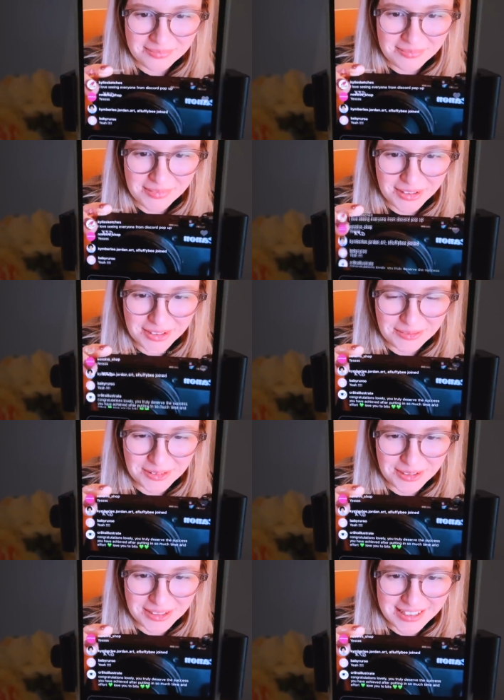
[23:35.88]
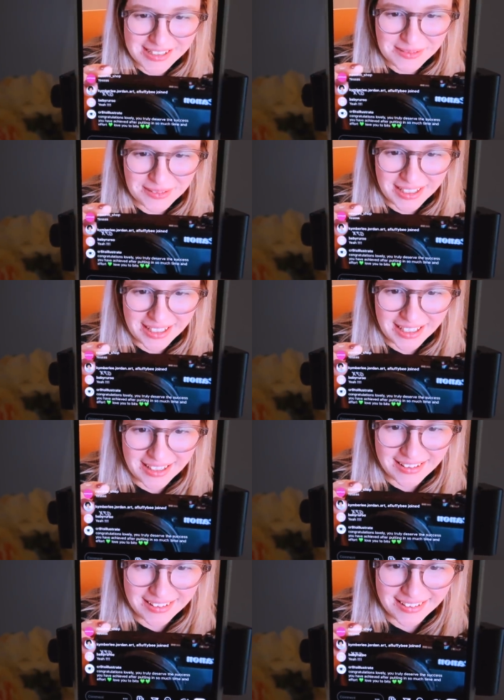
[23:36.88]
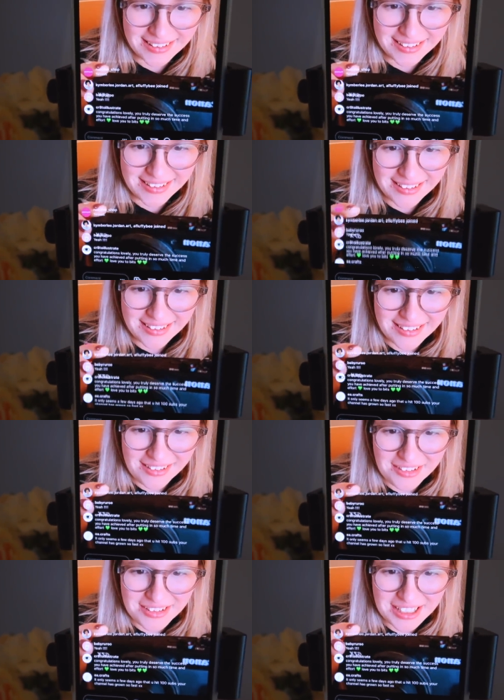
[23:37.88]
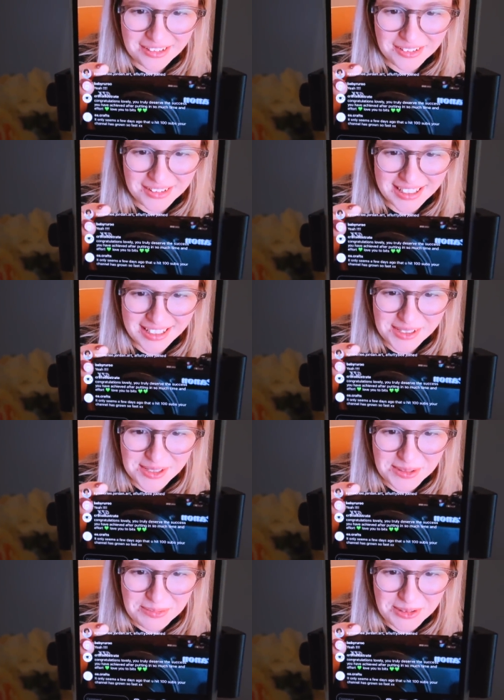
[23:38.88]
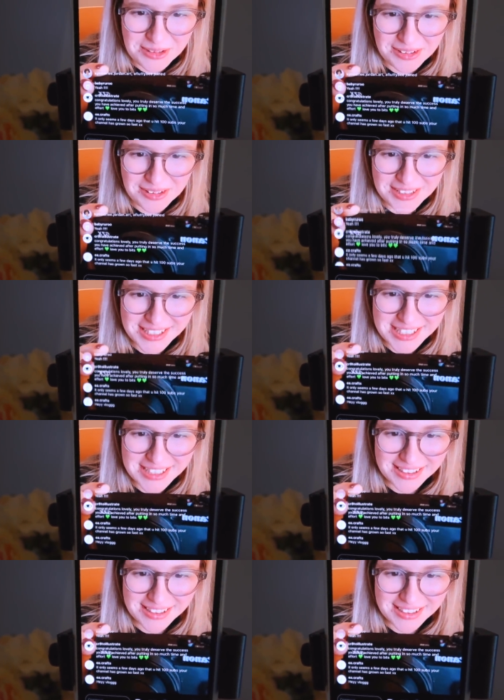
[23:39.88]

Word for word: on the vlog this week. Oh, Nicole, thank you so much.